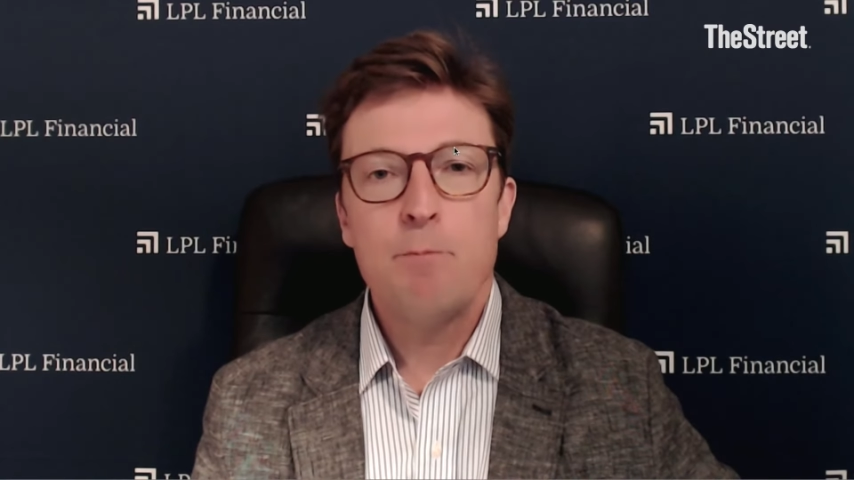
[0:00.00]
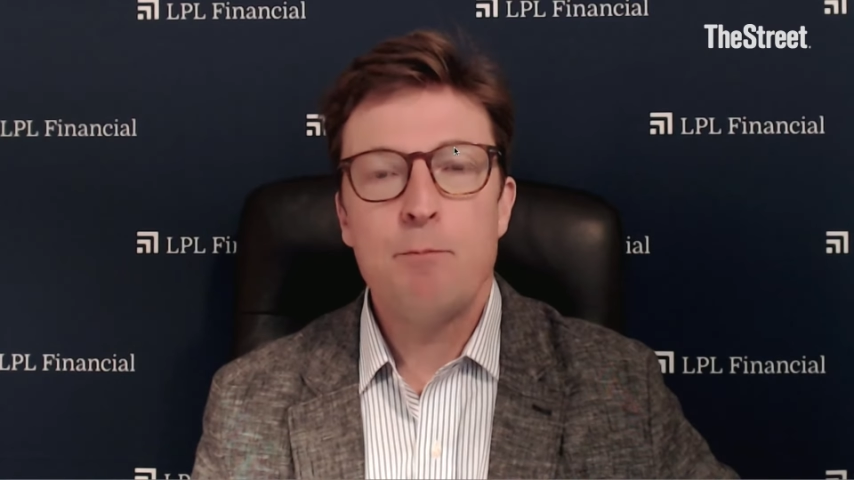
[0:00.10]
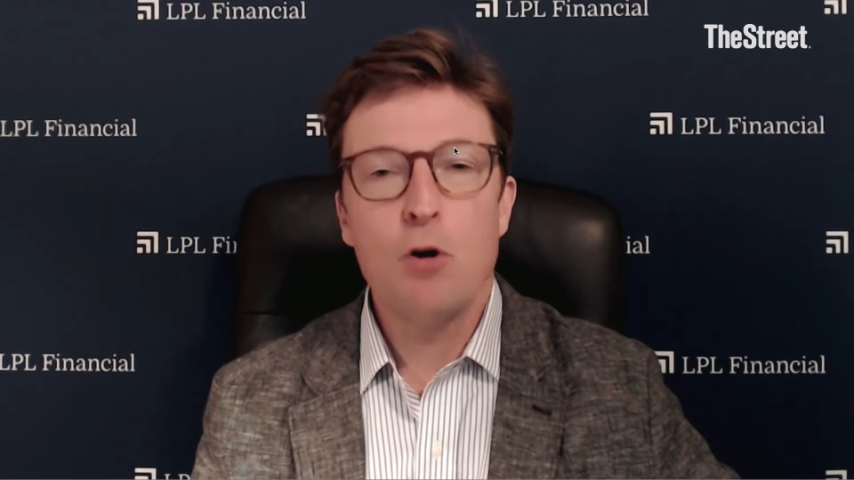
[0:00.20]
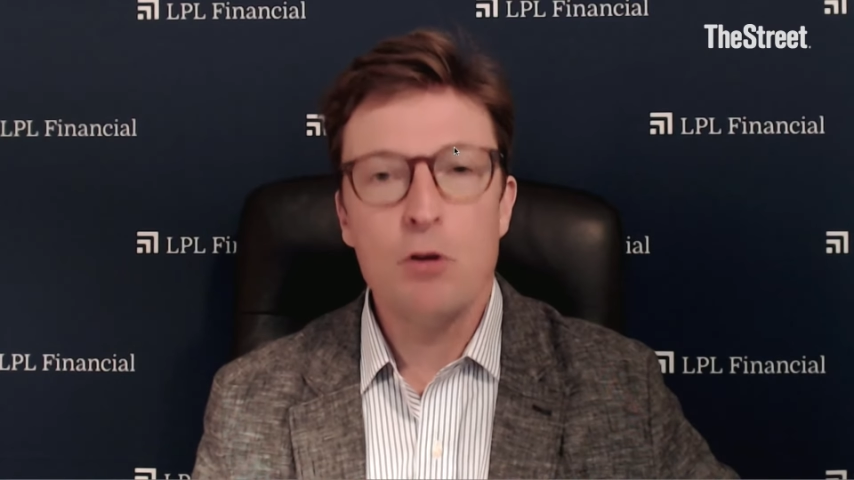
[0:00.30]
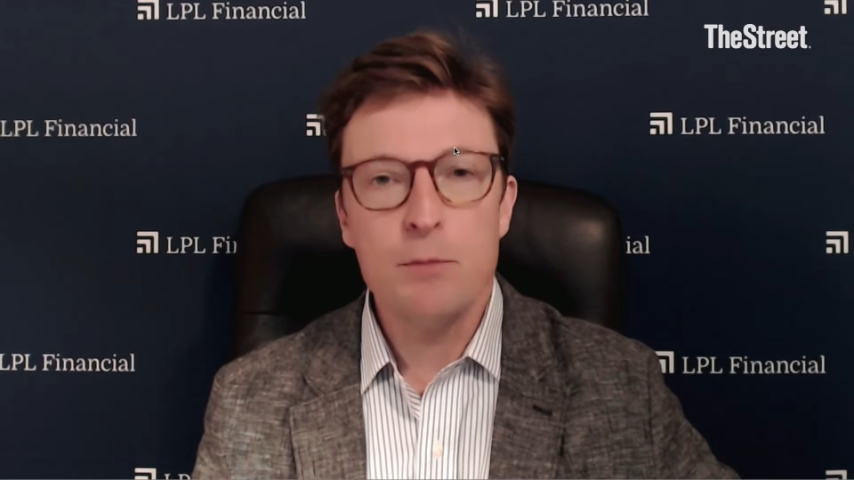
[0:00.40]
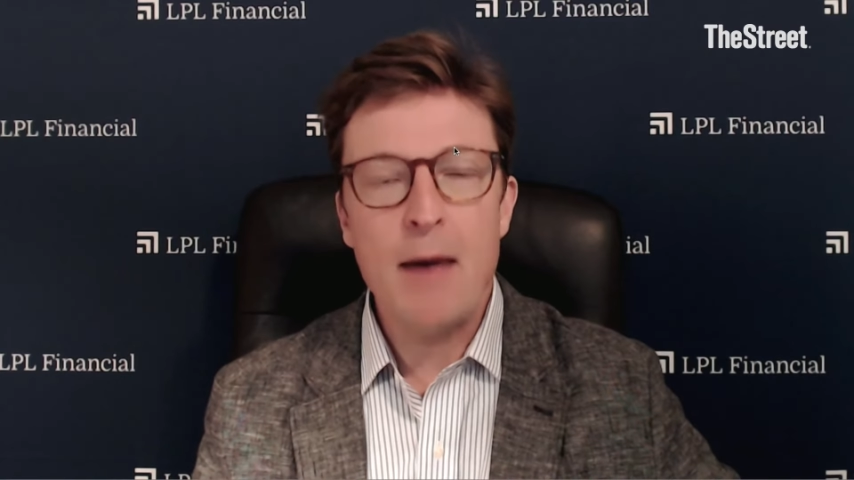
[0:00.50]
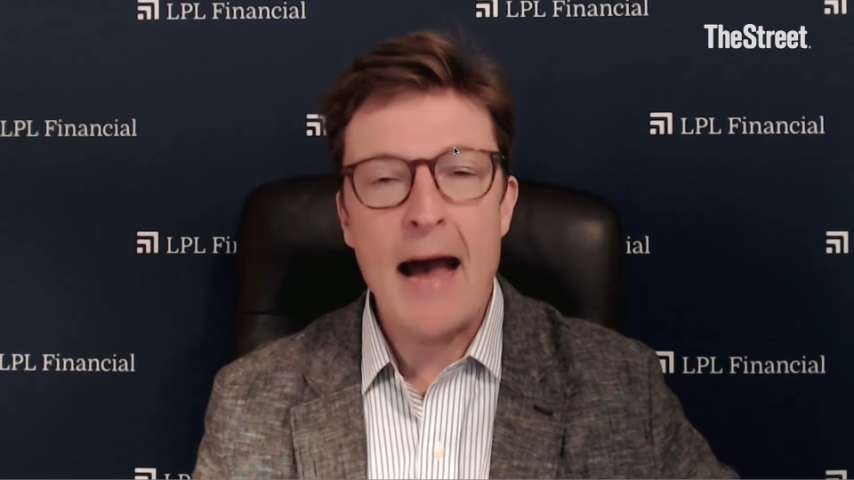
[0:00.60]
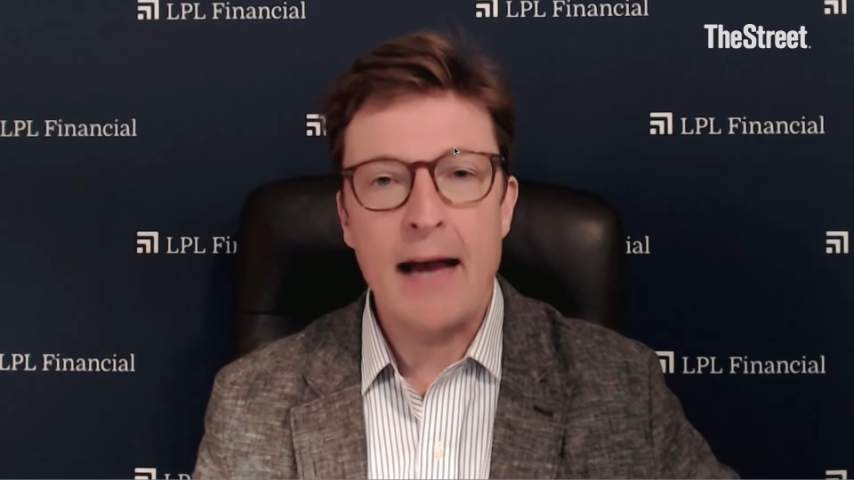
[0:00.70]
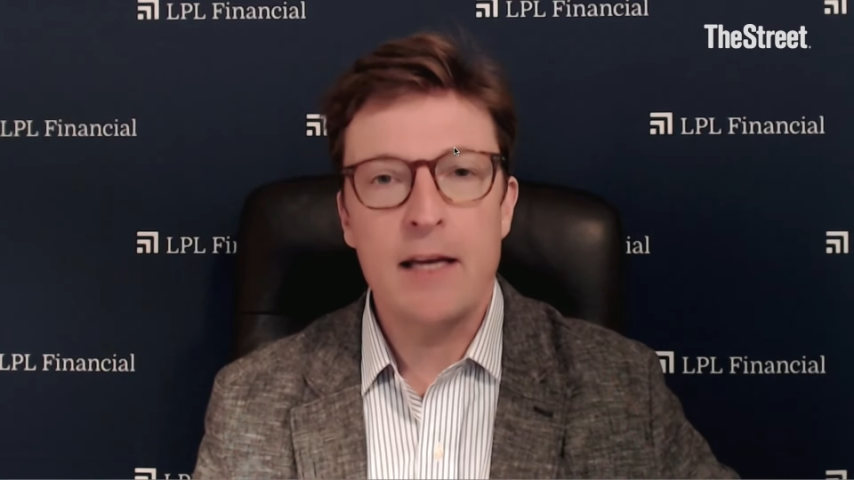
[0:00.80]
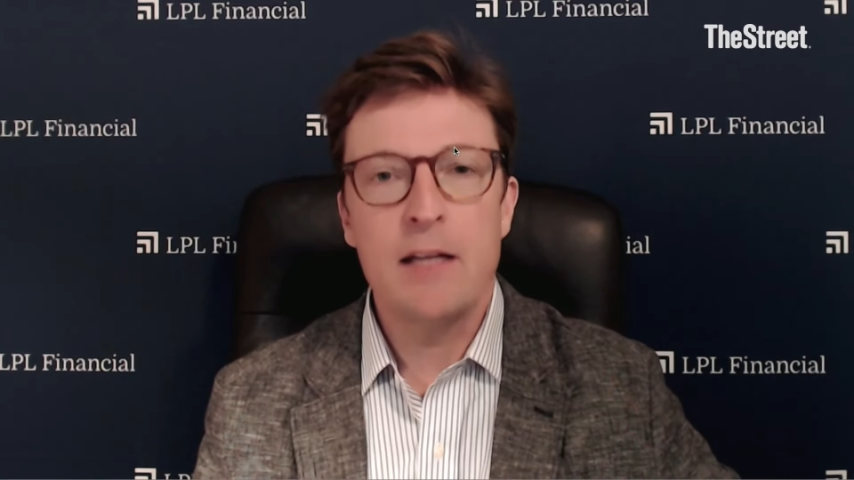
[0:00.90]
pulled
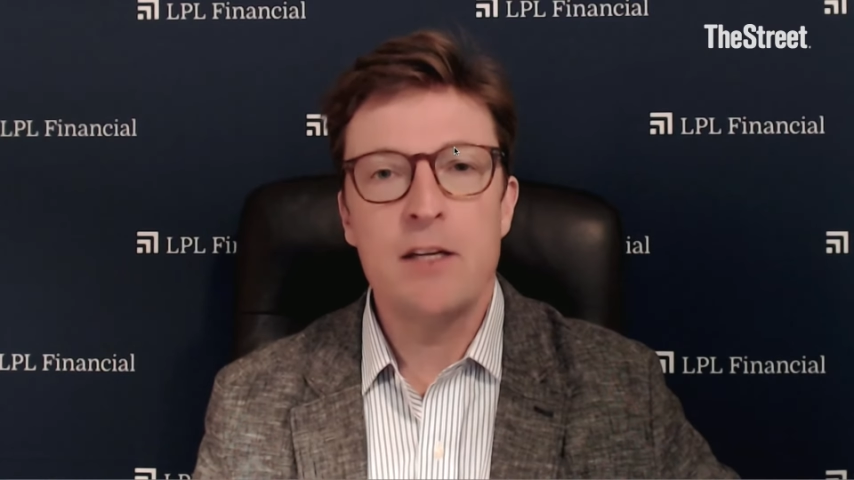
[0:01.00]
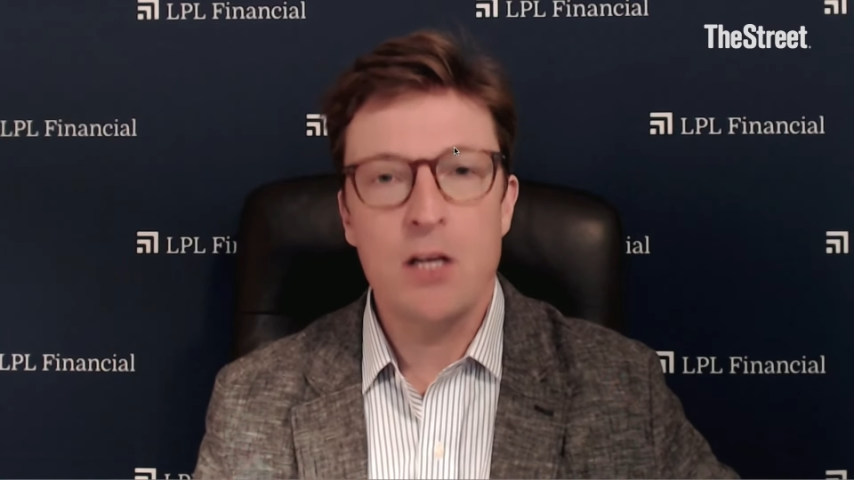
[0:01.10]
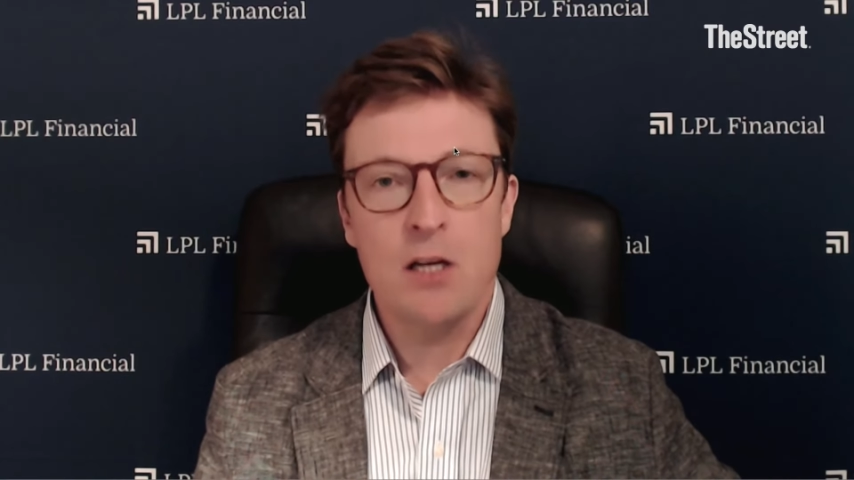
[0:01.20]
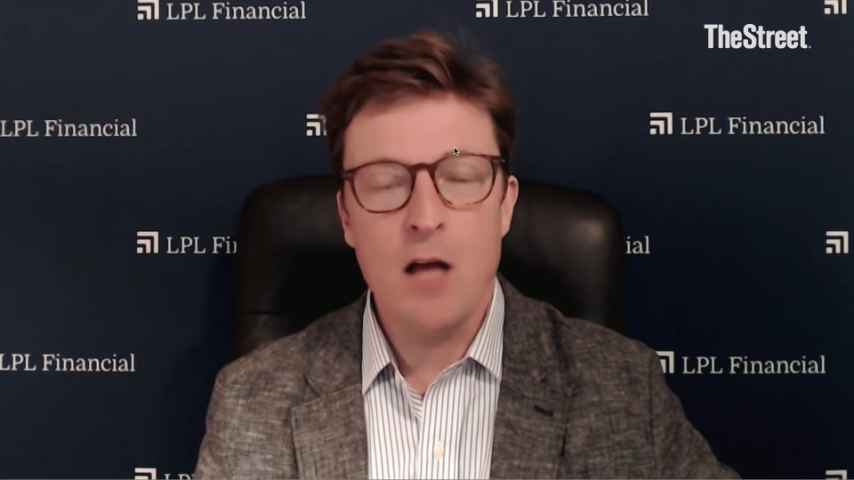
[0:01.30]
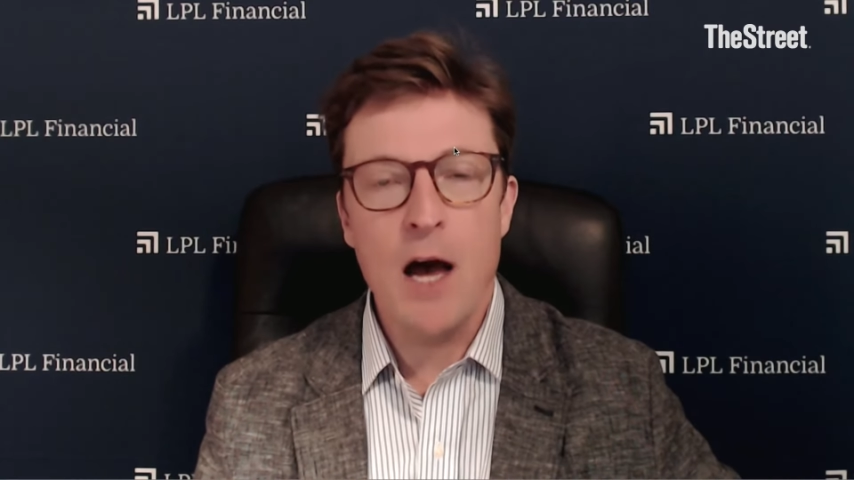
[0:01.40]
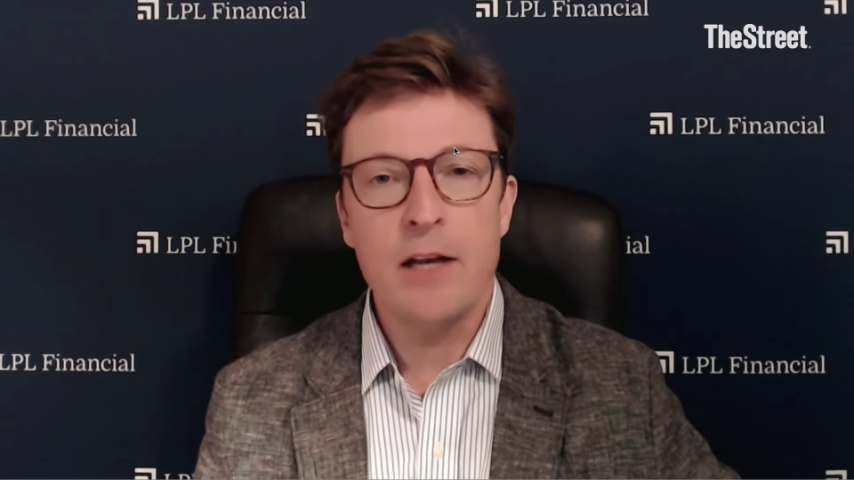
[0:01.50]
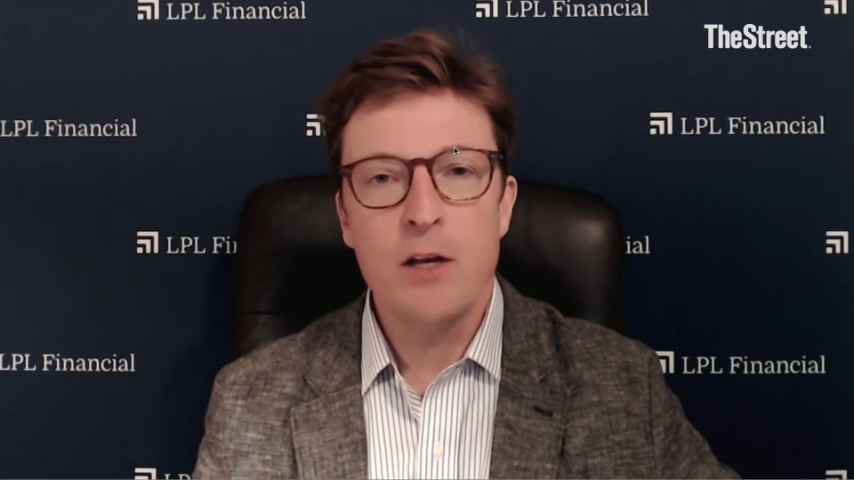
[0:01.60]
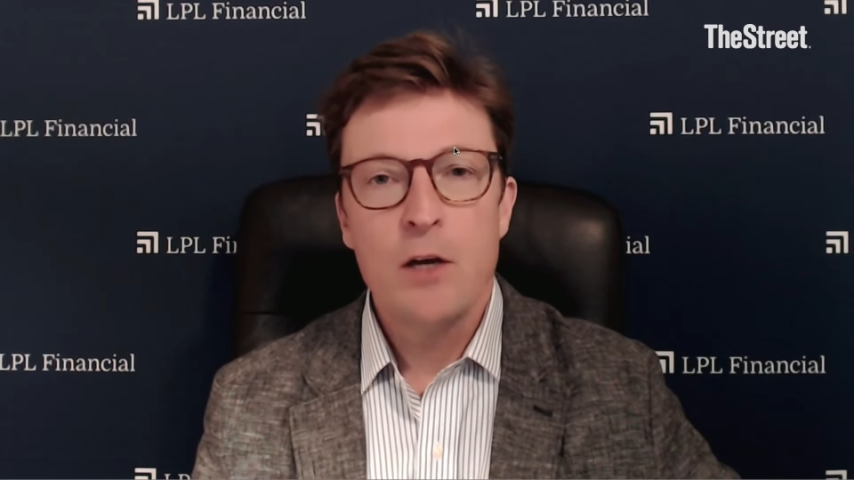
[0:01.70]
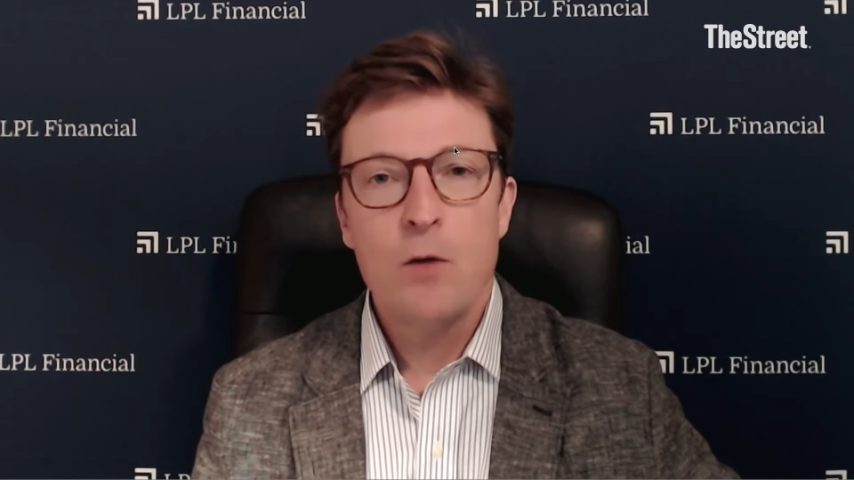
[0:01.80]
back and declined.